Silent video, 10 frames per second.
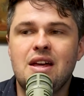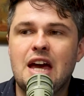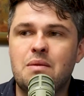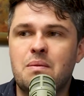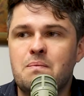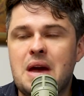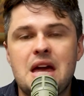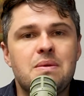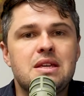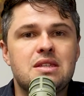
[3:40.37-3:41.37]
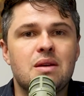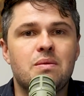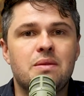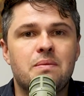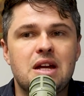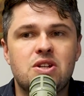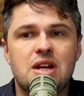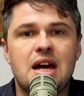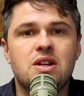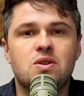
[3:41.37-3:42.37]
and maybe some of them might
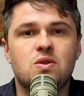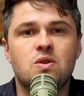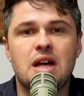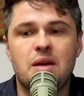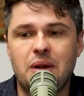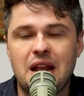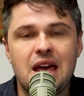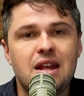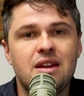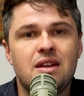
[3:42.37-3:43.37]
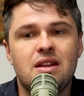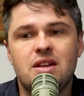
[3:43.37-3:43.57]
charge you a plan.